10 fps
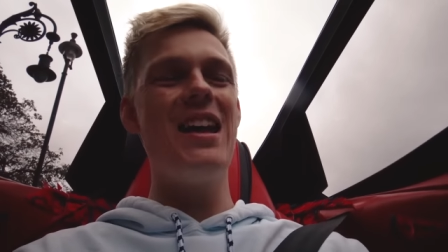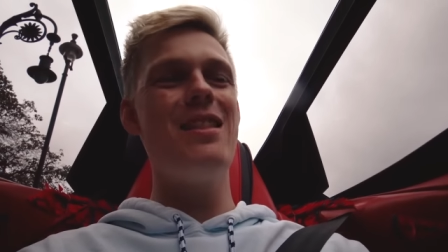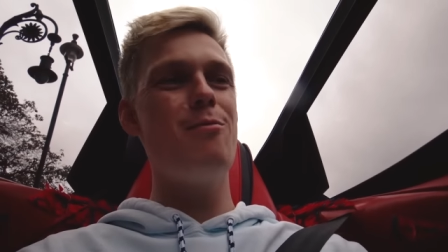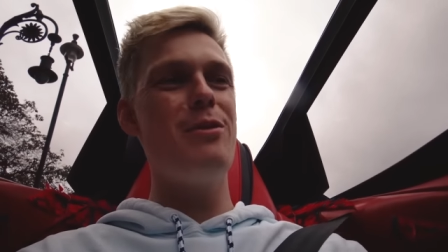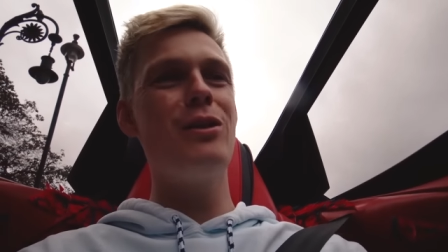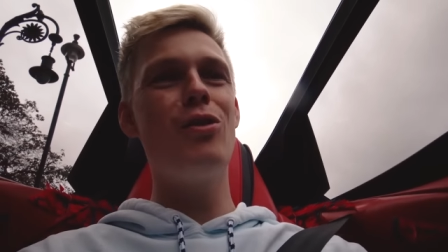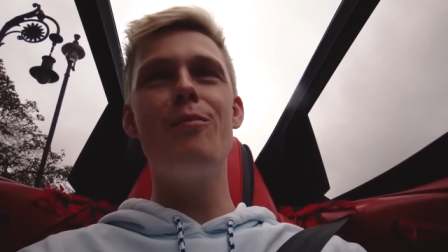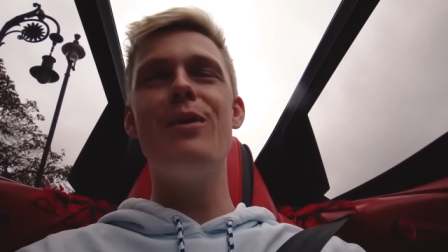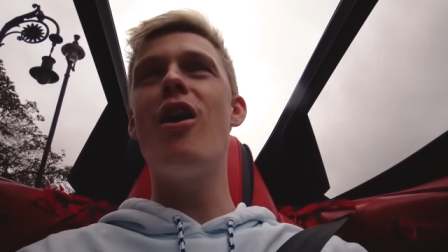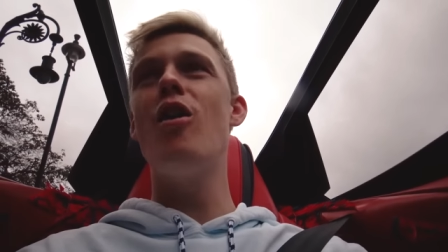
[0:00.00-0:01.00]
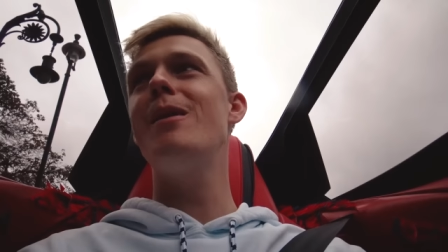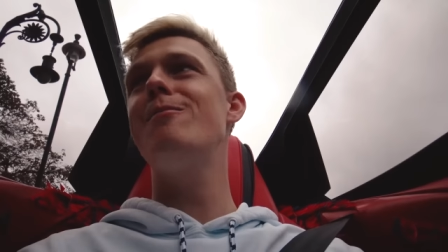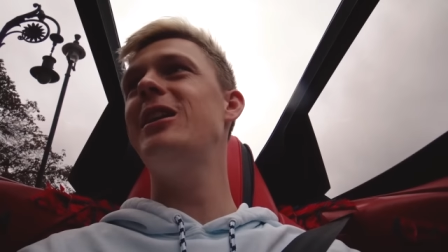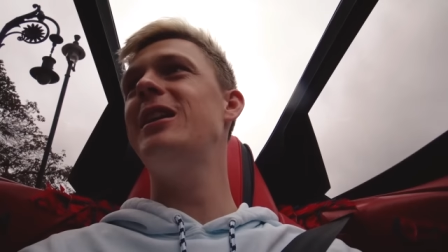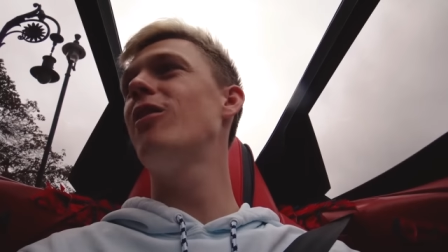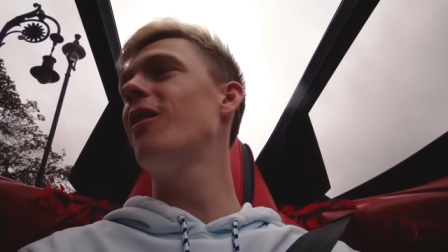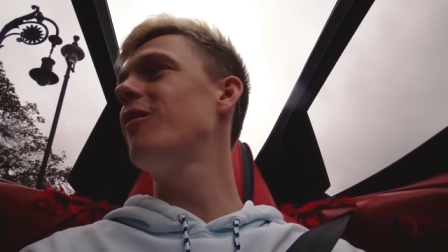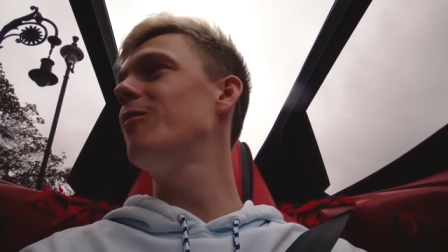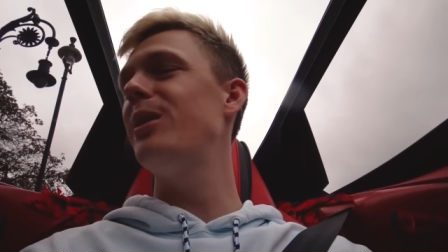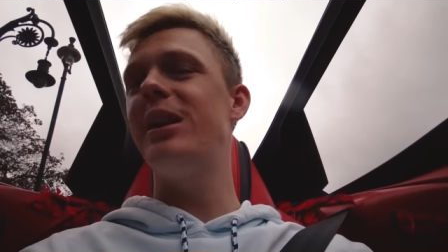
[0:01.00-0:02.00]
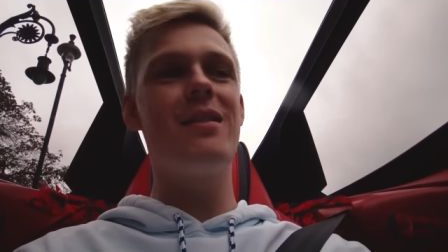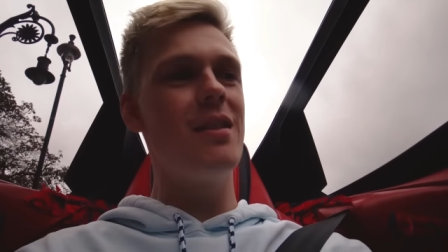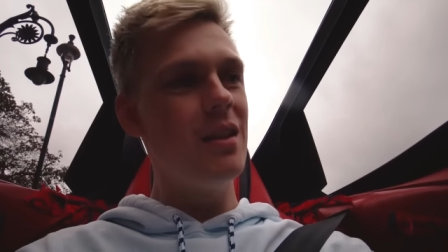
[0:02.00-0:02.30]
either peed or I peed. I hope I peed rather than peaked.